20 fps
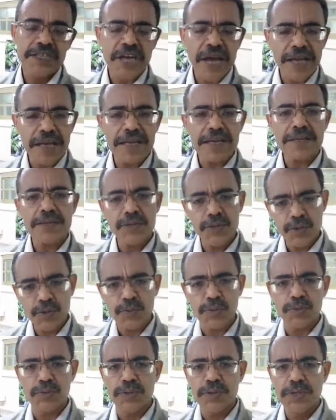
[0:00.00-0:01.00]
China
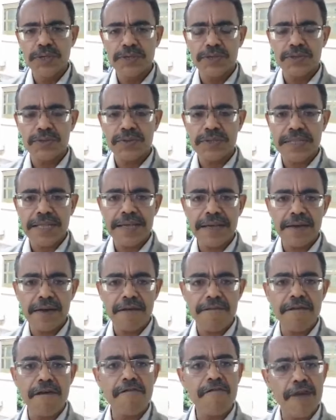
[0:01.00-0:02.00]
too should
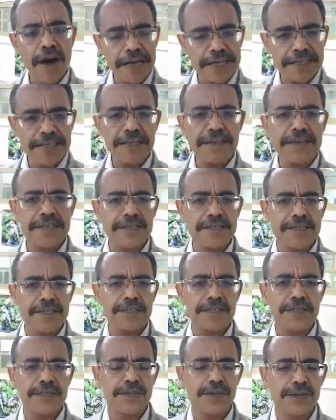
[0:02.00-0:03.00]
think of a wider
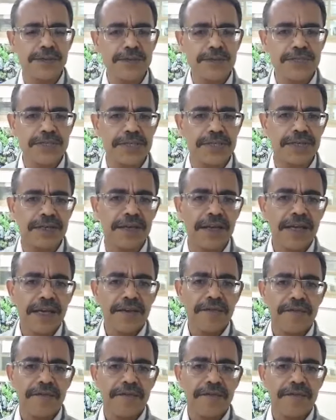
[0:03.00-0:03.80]
regional solution